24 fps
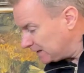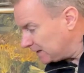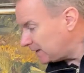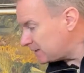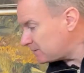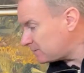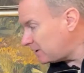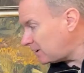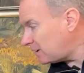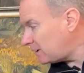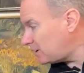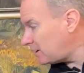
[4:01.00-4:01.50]

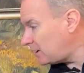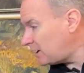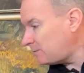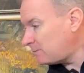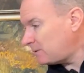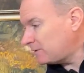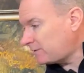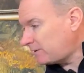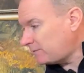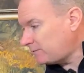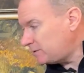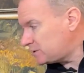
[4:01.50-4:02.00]
Anyway, I hope
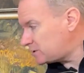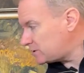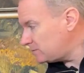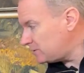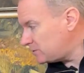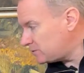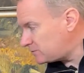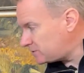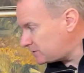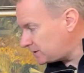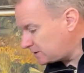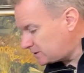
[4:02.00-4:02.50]
I've given you some
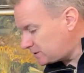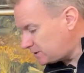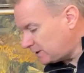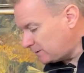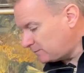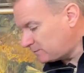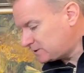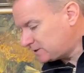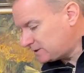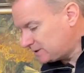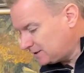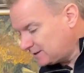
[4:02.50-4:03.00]
interesting
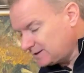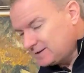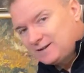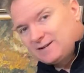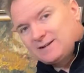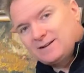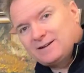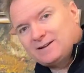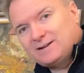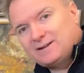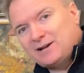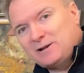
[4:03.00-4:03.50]
tips.
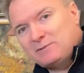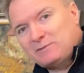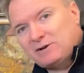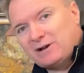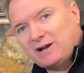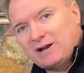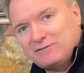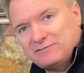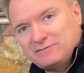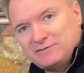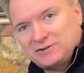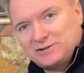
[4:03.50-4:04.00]
I hope I
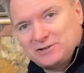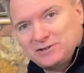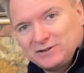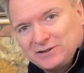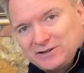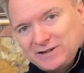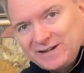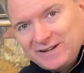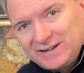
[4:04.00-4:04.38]
haven't forgotten